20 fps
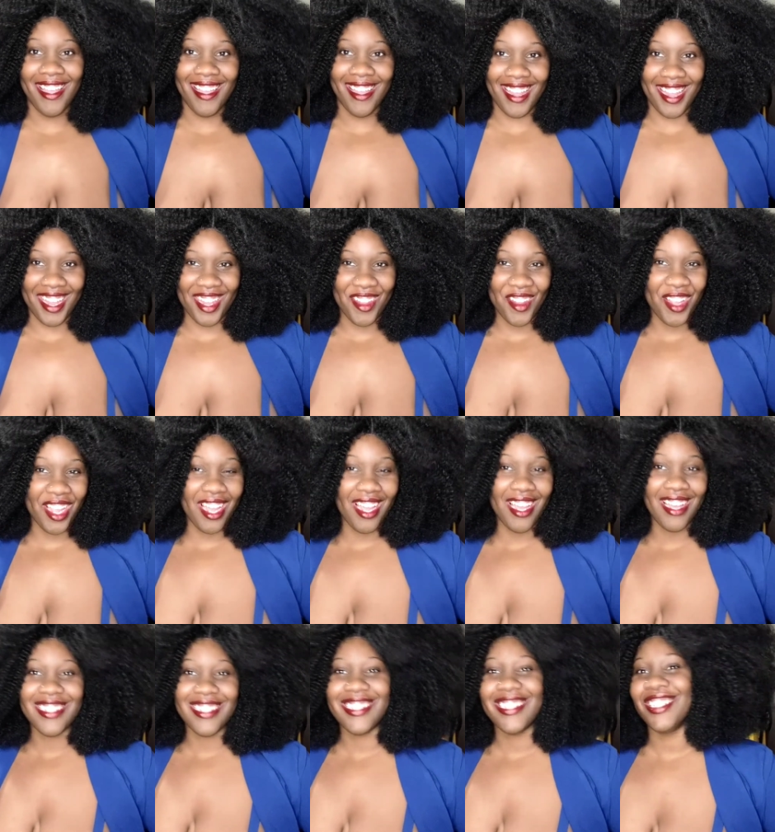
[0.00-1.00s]
Hey, you
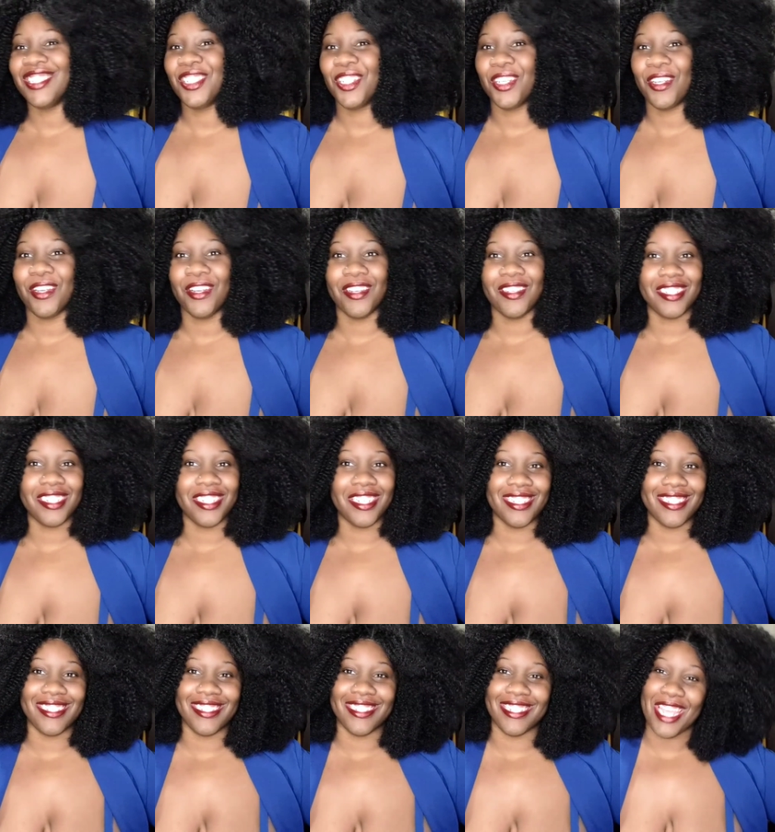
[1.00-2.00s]
guys, it's your girl
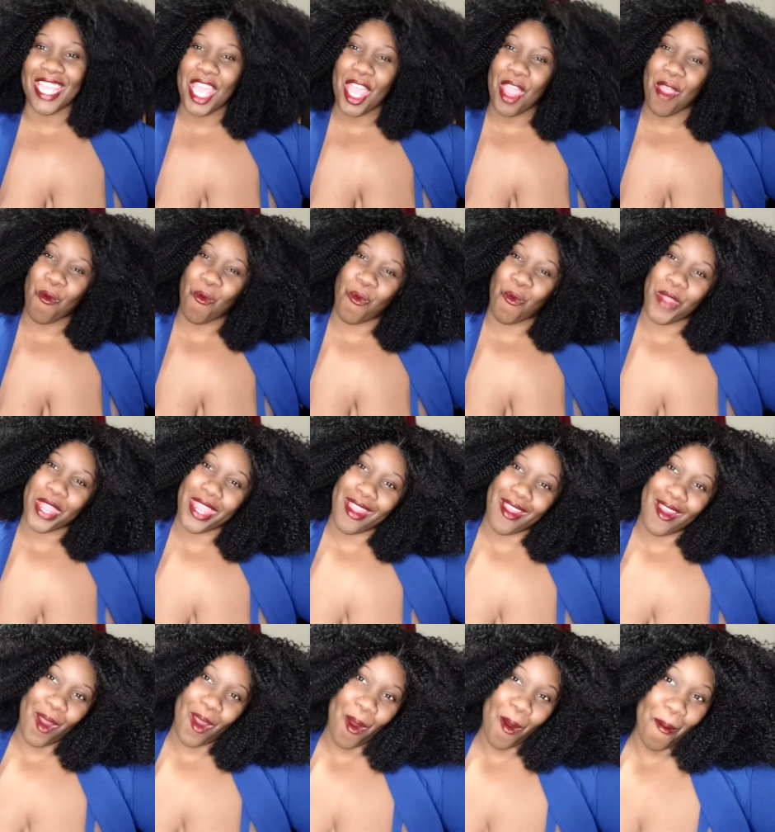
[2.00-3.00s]
TC, and we
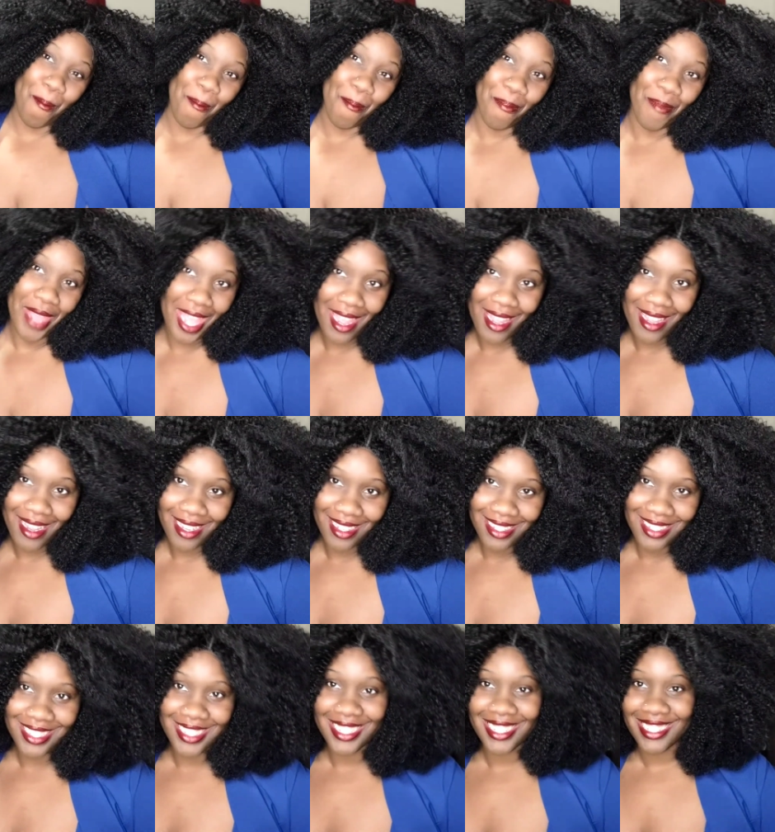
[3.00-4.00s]
are back
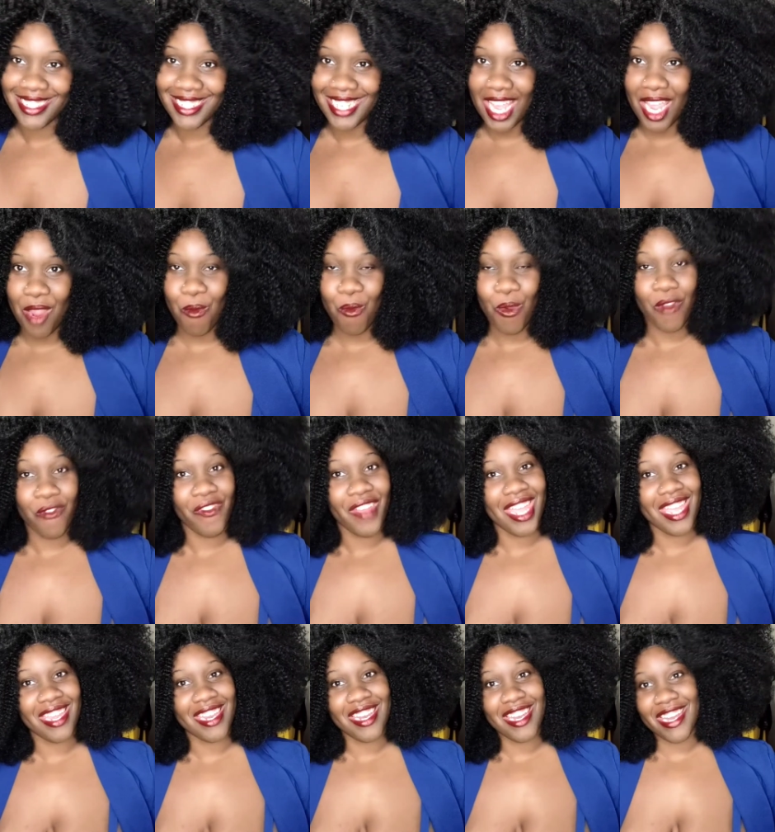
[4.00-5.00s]
today with
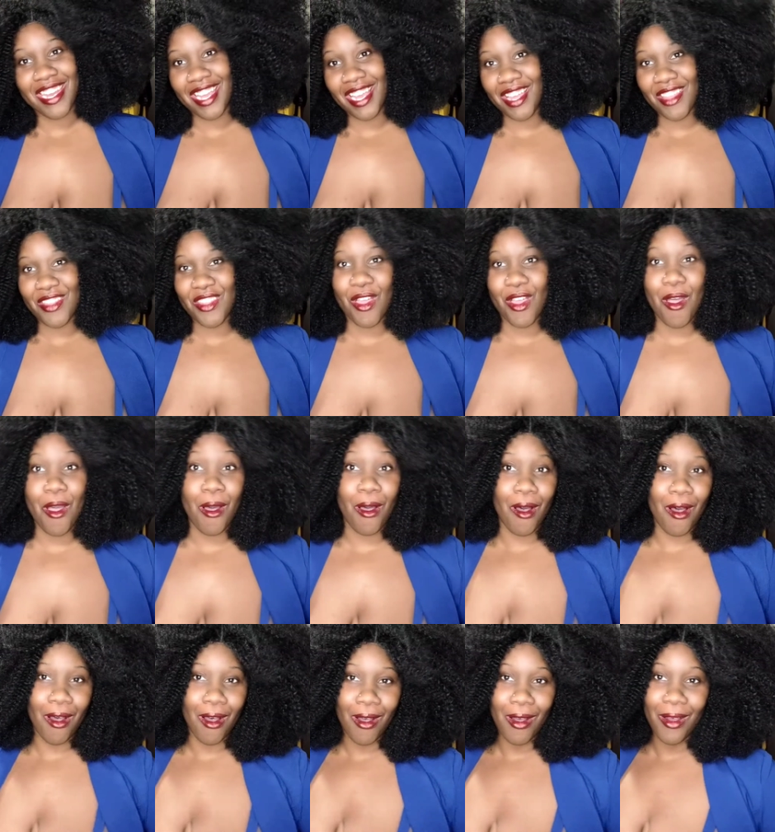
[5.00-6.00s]
another
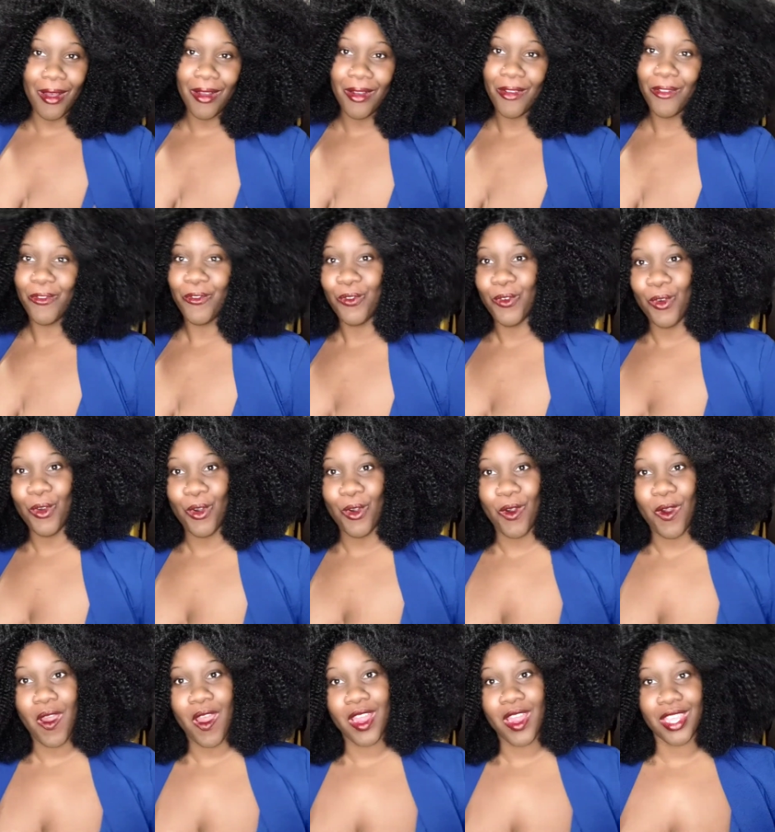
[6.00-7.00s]
haul
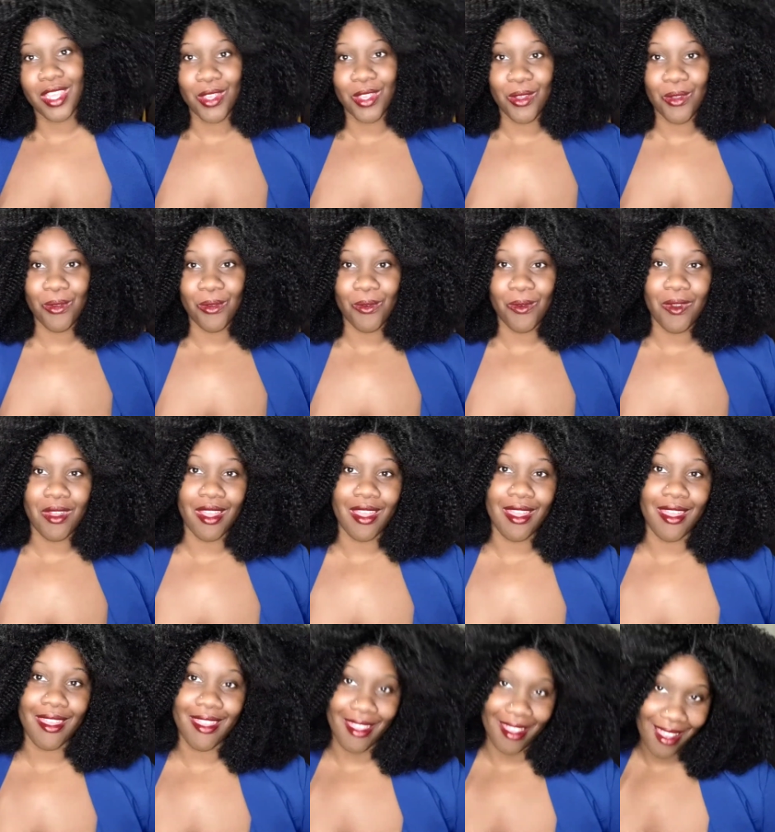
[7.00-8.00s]
for you
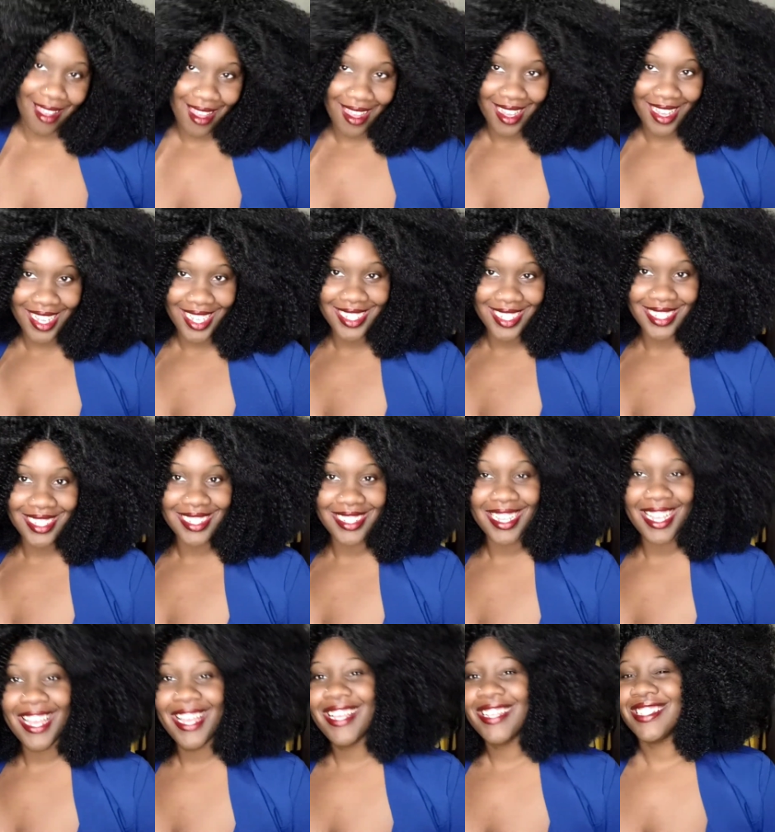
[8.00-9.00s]
guys.
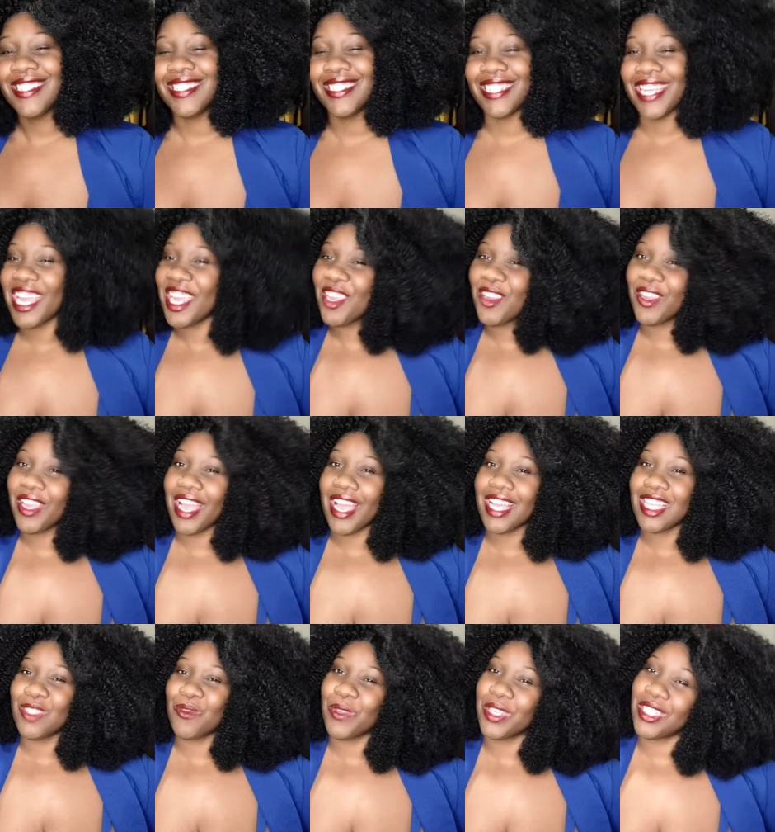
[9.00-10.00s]
Today, you
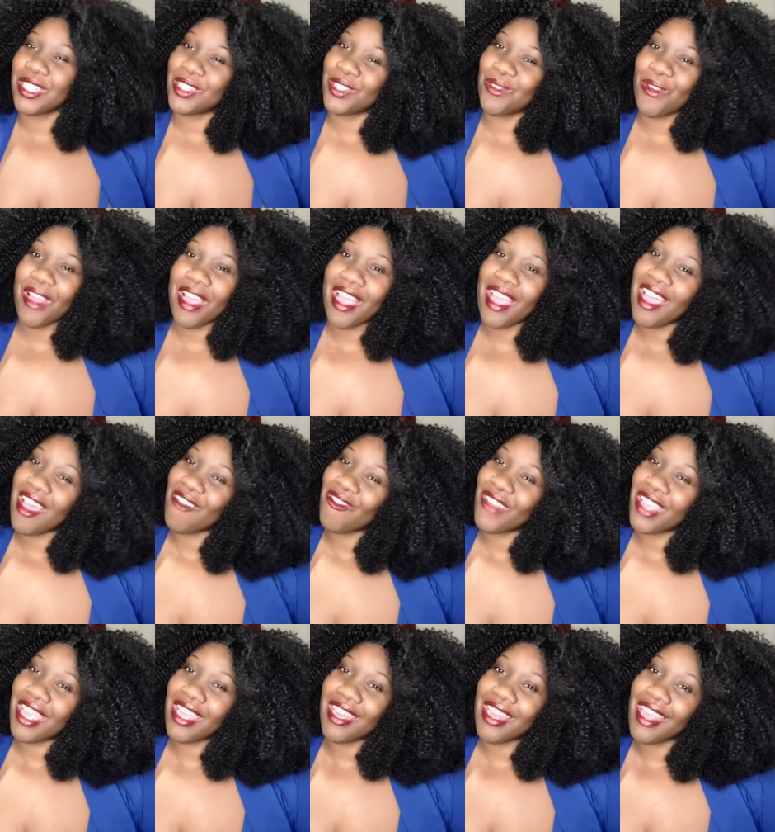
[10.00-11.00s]
guys, we do have
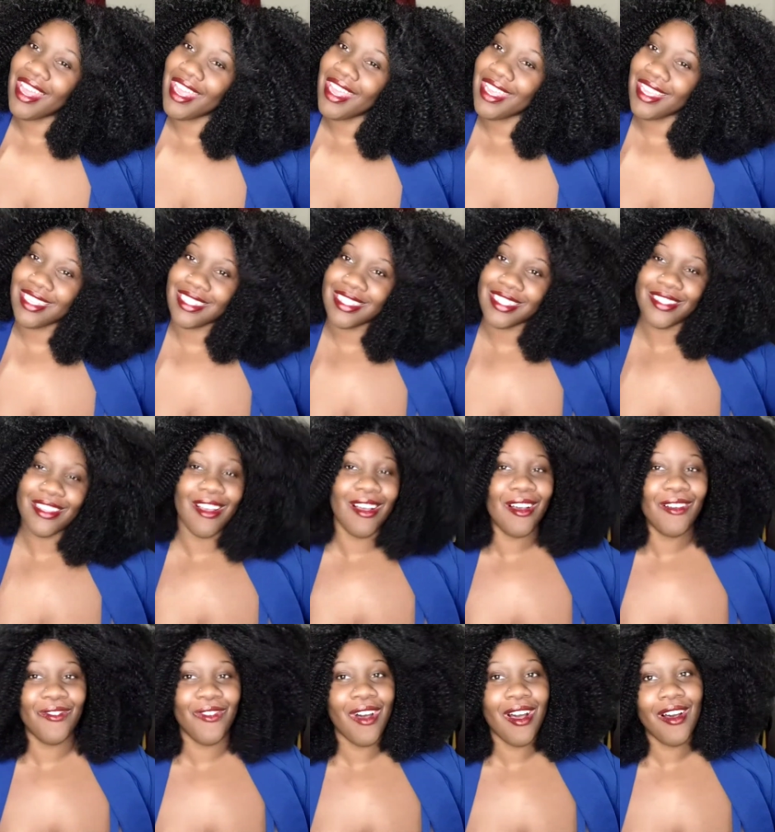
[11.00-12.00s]
an
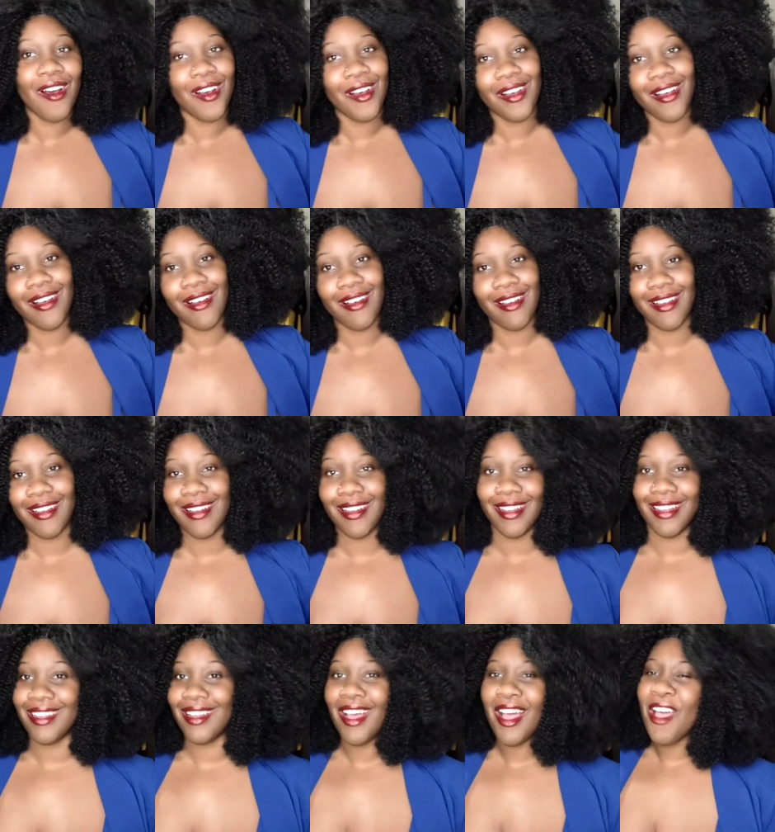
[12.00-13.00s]
Asoph haul.